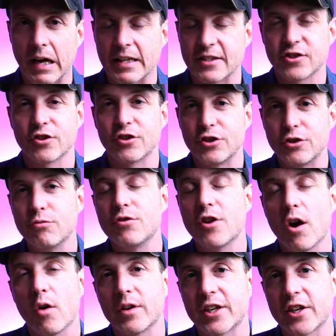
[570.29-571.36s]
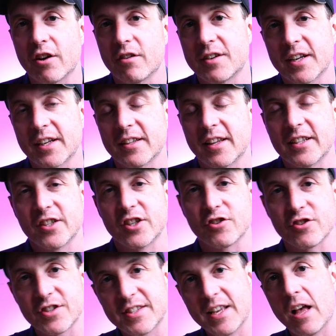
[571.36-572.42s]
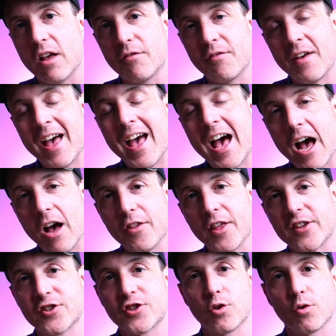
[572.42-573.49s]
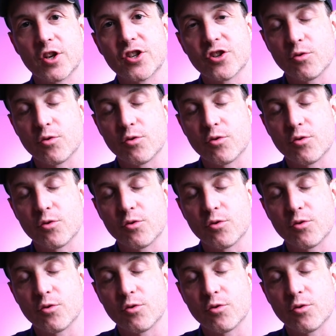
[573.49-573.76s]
on, so you know and can articulate to yourself how that story should